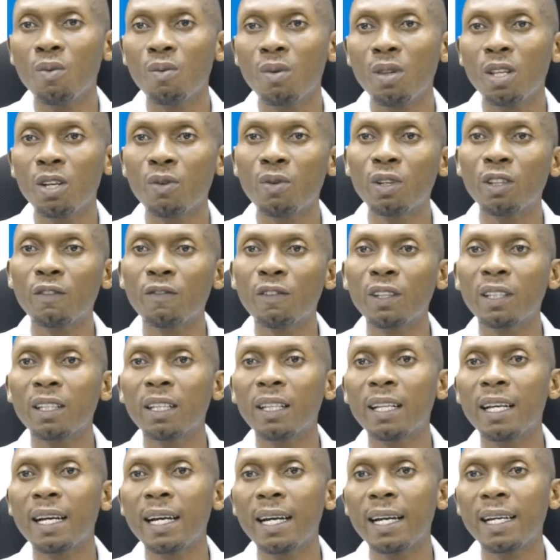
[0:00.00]
liquid
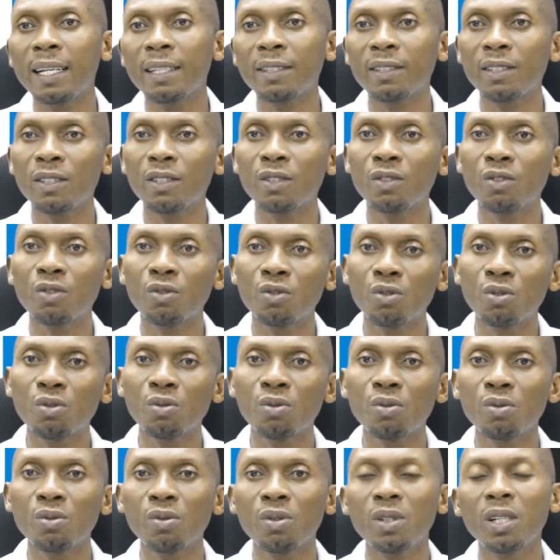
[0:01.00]
fertilizers
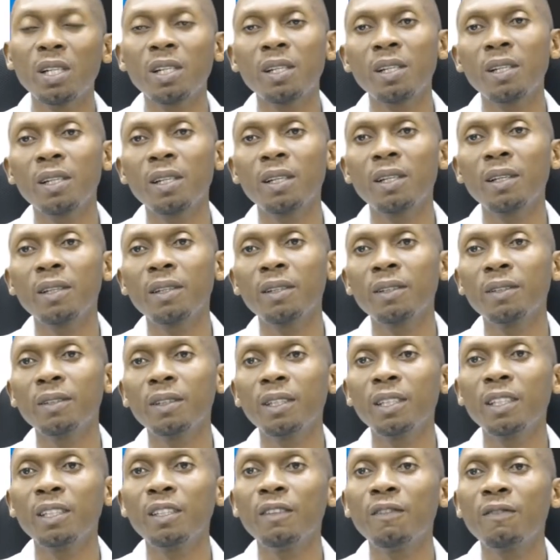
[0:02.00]
through
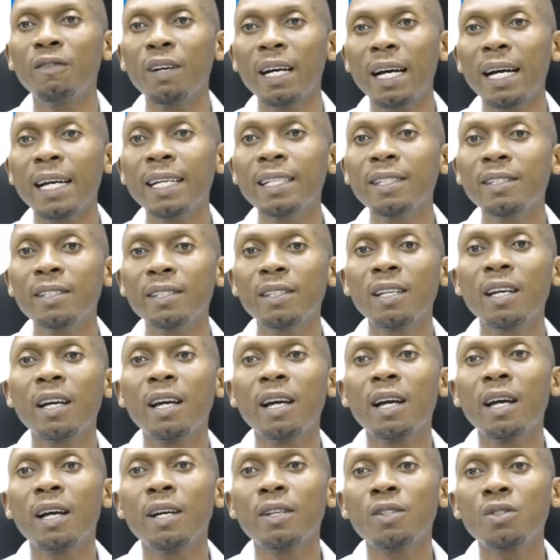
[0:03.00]
a, a device
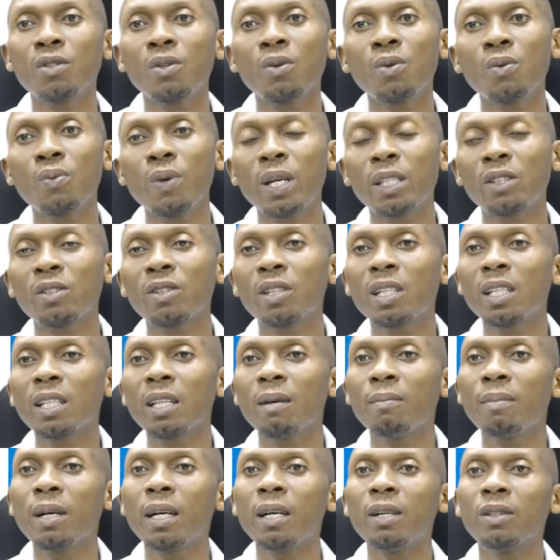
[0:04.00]
so we're talking
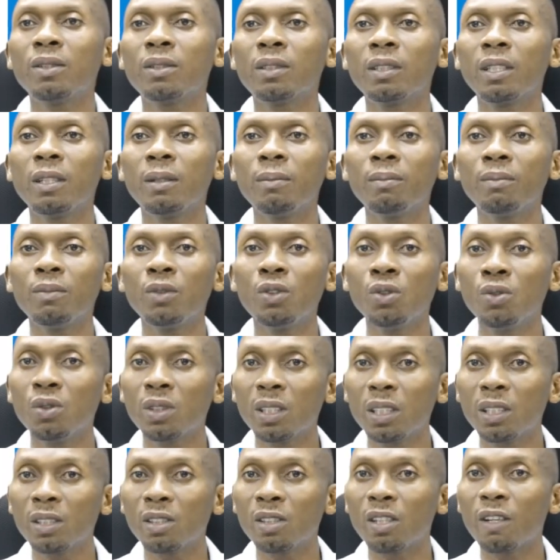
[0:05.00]
about um,
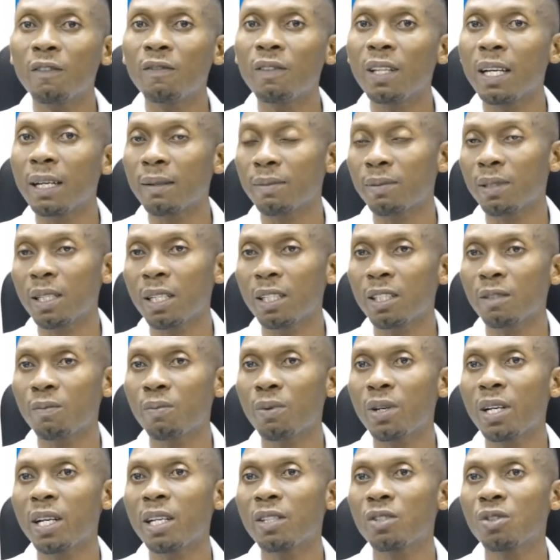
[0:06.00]
uses of knapsack
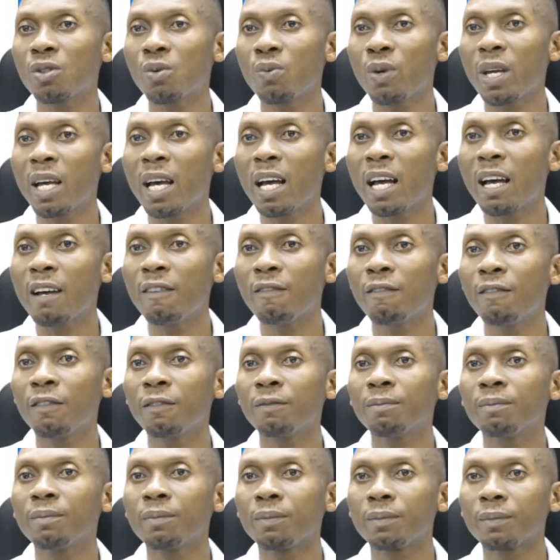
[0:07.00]
sprayer. So we have
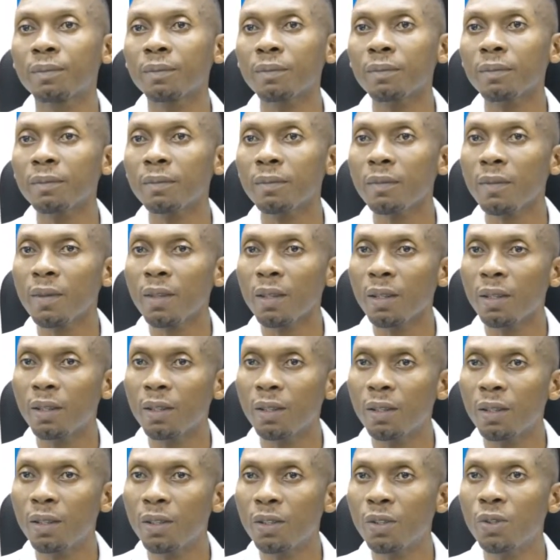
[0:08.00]

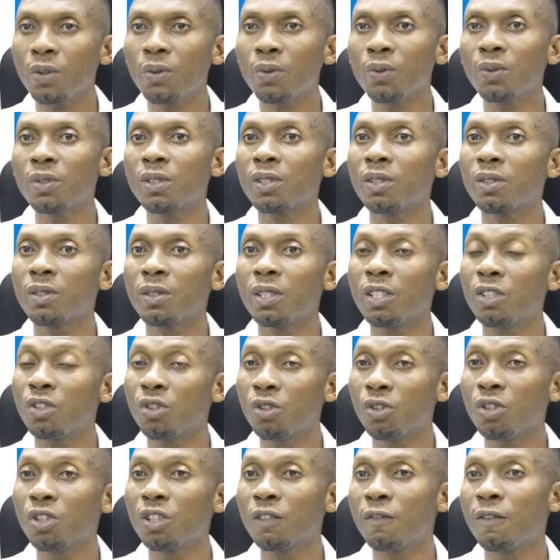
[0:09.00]
the use is
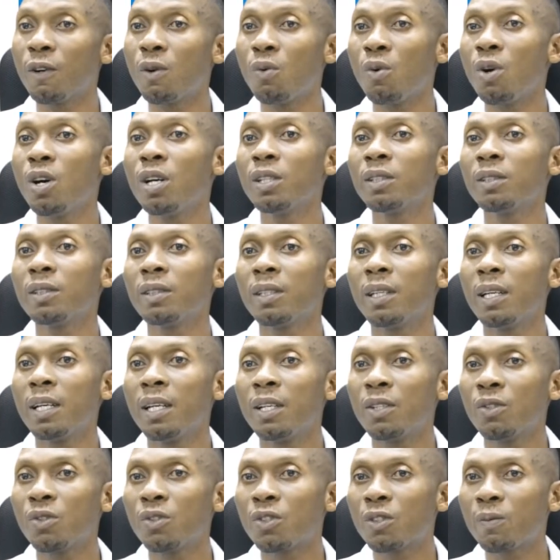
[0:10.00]
used for what?
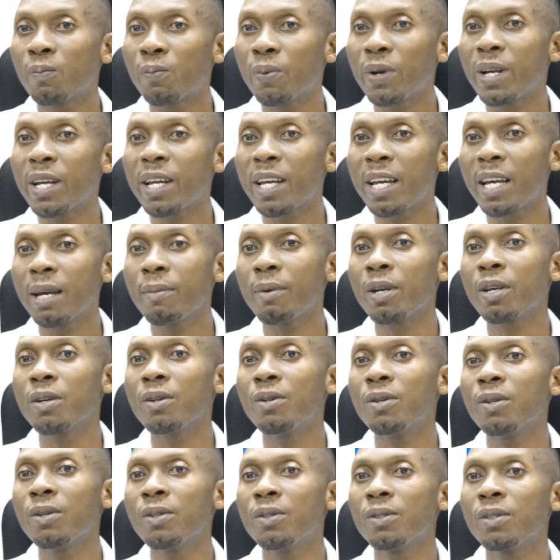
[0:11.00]
To spray
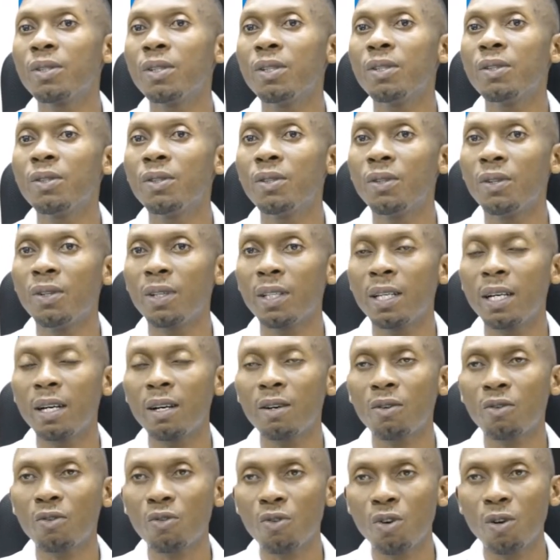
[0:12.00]
chemicals on
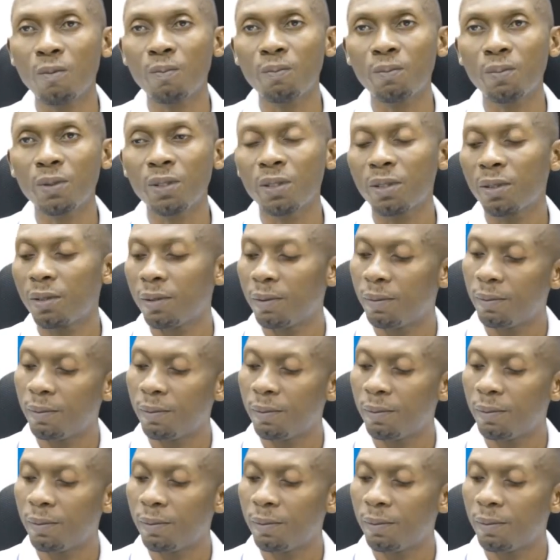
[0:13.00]
our crops.